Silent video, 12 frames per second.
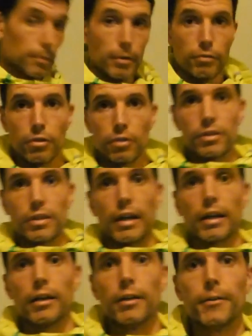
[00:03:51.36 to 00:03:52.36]
on my rucksack.
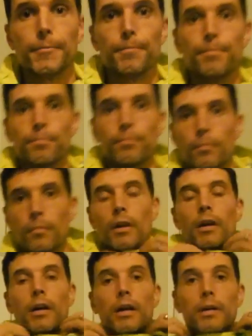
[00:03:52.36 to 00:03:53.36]

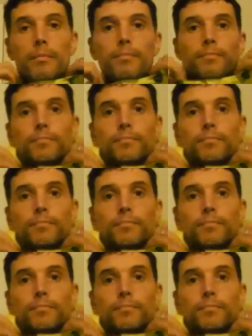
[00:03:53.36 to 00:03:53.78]
Now,